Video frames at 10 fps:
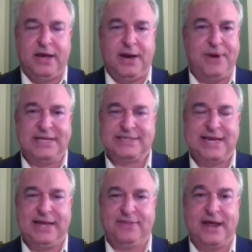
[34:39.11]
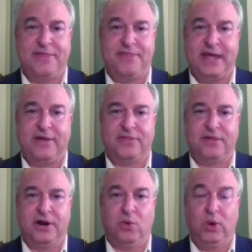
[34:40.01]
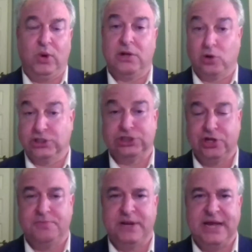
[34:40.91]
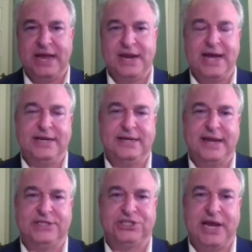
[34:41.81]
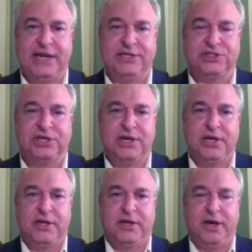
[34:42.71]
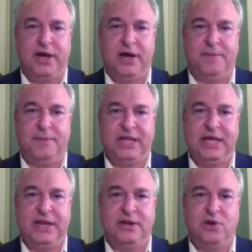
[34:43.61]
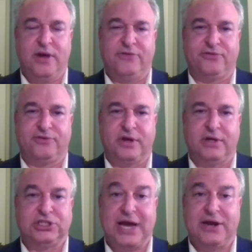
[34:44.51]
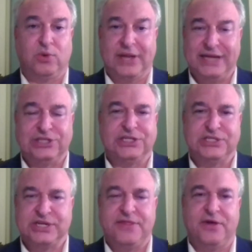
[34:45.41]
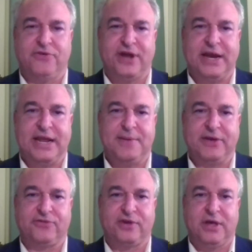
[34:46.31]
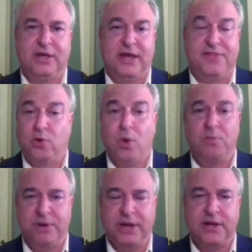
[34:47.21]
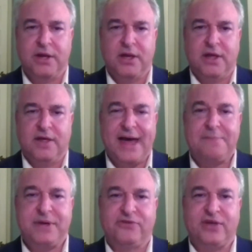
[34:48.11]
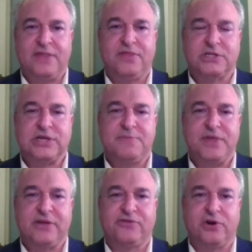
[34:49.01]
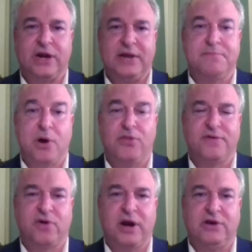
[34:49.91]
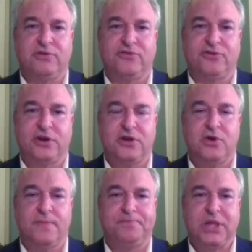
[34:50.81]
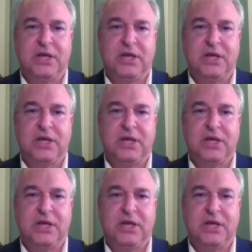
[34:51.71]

I'm not saying that I think there will or should be a night and day change in U.S.-China relations and in those dynamics, and there won't be. That being said, there are some things that are in both of our interests to do.